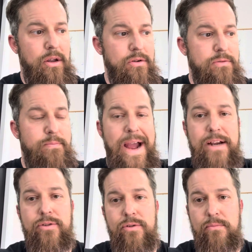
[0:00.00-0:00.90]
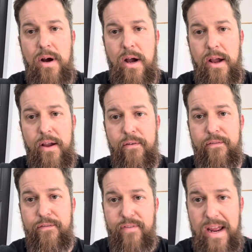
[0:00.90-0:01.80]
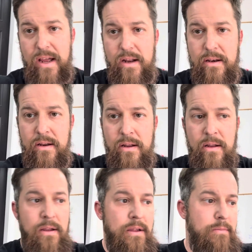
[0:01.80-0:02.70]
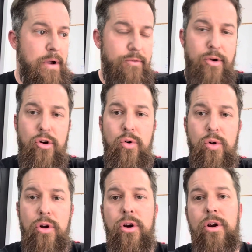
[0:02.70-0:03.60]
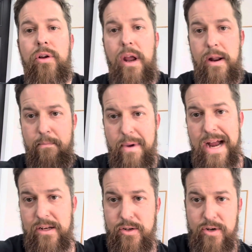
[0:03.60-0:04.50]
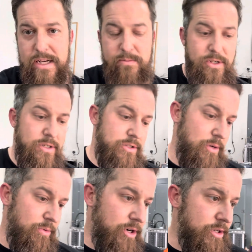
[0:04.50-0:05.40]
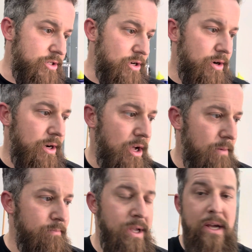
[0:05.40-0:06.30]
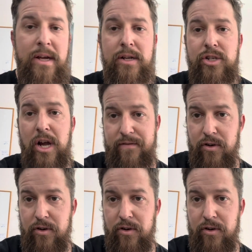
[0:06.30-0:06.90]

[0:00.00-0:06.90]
goes back to my fan, my rear cooler, and then back to the transmission. So we're gonna start it up, check for